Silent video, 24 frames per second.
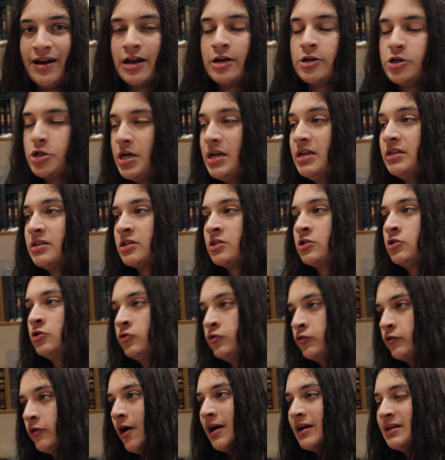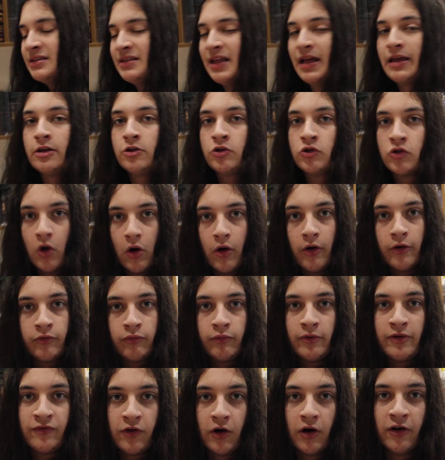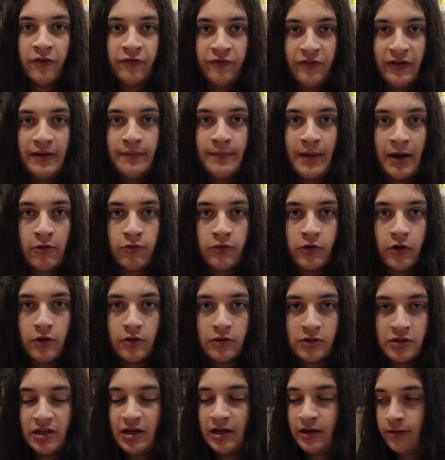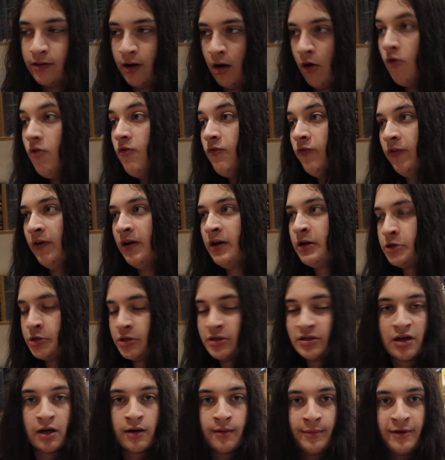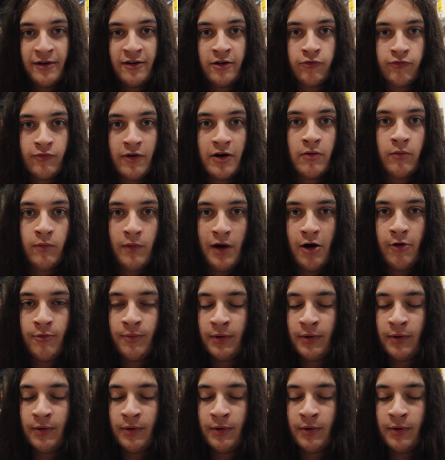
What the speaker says: And Jesus Christ, thank God we've got a female Doctor, and hopefully she's going to be written well,